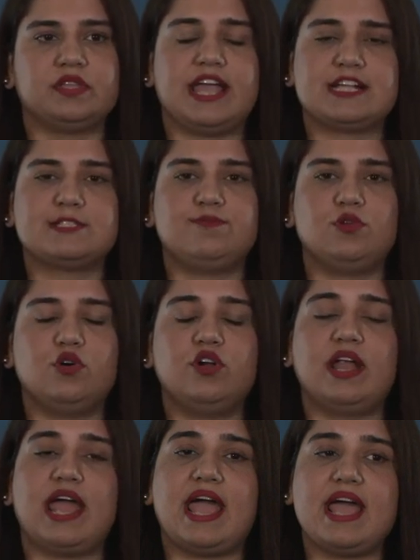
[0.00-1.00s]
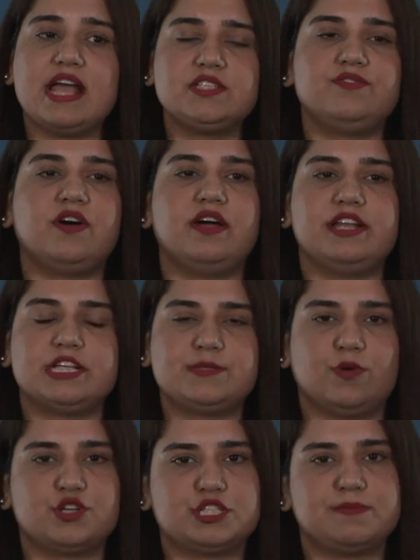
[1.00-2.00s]
explore as far as
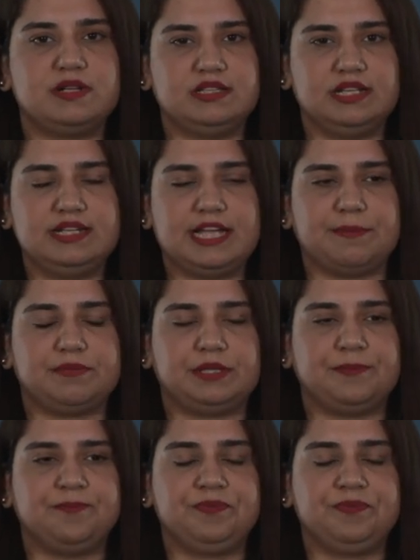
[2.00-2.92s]
possible the depth.